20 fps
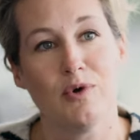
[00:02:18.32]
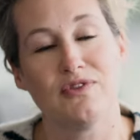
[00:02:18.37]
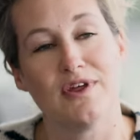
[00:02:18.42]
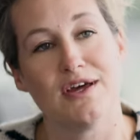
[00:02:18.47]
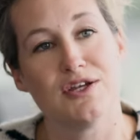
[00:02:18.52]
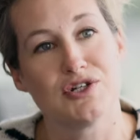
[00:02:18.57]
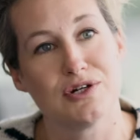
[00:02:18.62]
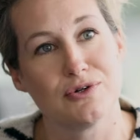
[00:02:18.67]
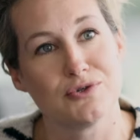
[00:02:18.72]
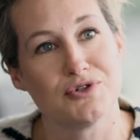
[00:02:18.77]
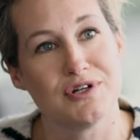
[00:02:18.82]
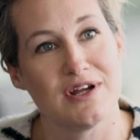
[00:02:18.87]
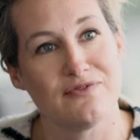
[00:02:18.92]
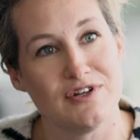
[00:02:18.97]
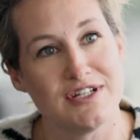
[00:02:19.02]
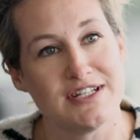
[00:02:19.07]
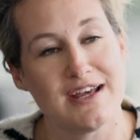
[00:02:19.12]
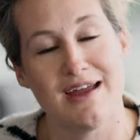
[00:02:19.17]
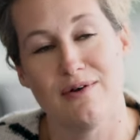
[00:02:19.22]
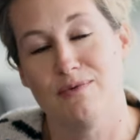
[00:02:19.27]
with their children
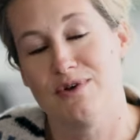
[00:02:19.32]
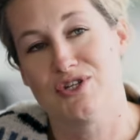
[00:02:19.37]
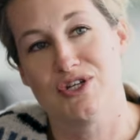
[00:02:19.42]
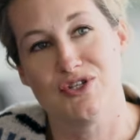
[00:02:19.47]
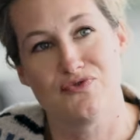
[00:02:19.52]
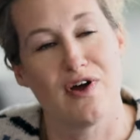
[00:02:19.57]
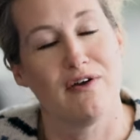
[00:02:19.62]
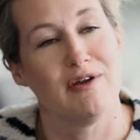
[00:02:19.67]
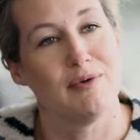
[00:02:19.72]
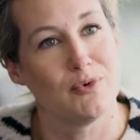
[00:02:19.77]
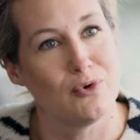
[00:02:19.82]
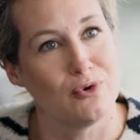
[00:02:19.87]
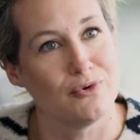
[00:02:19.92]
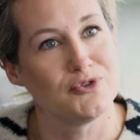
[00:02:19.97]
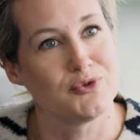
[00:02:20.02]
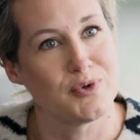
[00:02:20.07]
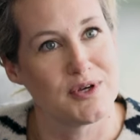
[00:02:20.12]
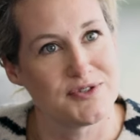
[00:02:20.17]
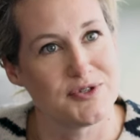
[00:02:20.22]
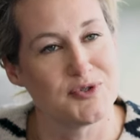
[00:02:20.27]
every day, which is very
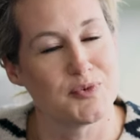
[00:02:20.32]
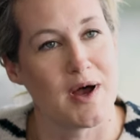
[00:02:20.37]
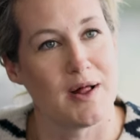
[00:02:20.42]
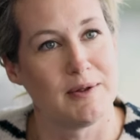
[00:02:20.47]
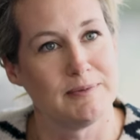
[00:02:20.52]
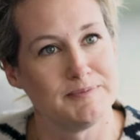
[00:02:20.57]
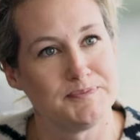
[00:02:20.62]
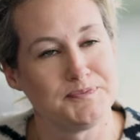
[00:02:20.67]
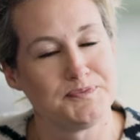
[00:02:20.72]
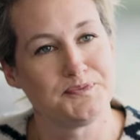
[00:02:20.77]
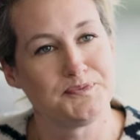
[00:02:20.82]
important to us as well.